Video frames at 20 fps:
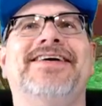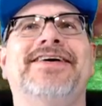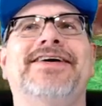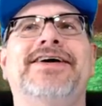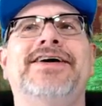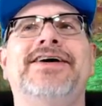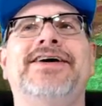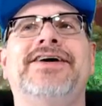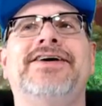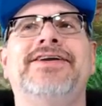
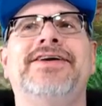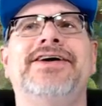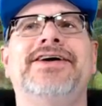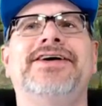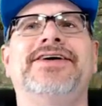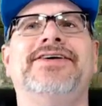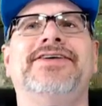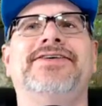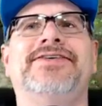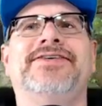Oh
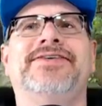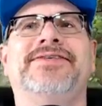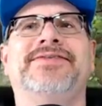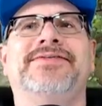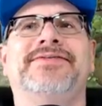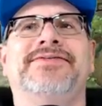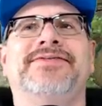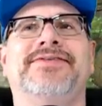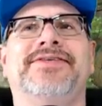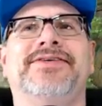no!
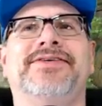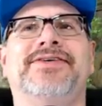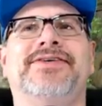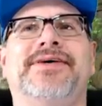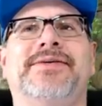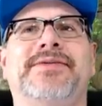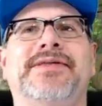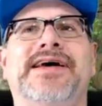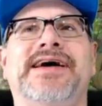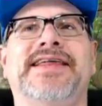
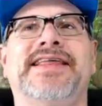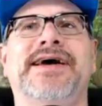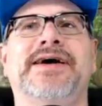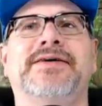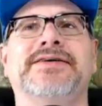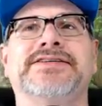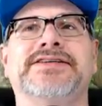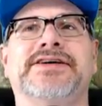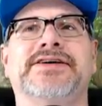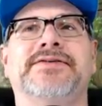Oh, I'm glad that
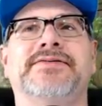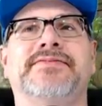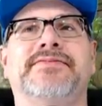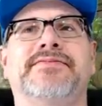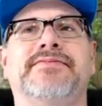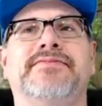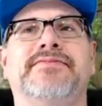was there.